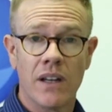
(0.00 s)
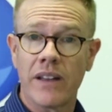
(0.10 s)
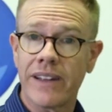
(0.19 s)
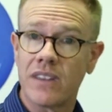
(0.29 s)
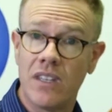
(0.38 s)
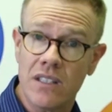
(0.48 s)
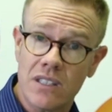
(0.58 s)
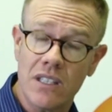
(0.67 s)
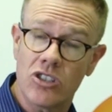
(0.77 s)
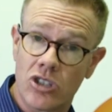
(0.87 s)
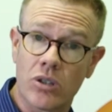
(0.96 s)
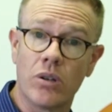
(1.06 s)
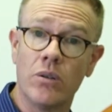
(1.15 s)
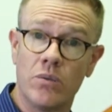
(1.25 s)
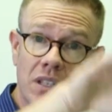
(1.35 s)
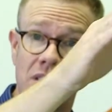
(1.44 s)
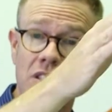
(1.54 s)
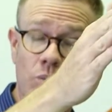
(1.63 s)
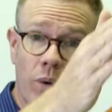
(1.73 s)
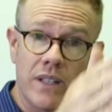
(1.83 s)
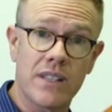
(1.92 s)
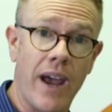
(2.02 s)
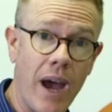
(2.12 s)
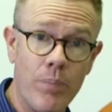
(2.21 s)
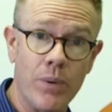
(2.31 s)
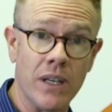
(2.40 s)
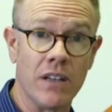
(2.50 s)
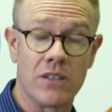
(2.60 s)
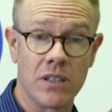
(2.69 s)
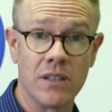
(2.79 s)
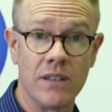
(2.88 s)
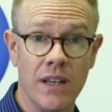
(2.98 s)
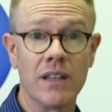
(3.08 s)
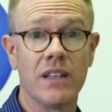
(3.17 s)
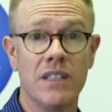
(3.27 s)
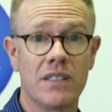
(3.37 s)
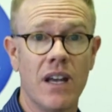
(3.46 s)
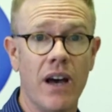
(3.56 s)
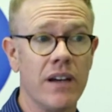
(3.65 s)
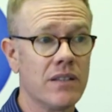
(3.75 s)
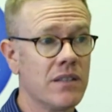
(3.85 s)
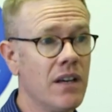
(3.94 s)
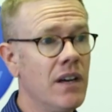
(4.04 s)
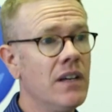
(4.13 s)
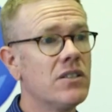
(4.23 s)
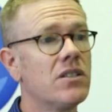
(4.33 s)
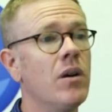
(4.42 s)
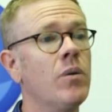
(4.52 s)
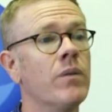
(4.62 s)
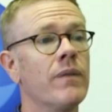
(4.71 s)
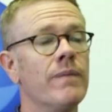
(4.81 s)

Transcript: Like, this is true. This is what's happening to at least us. So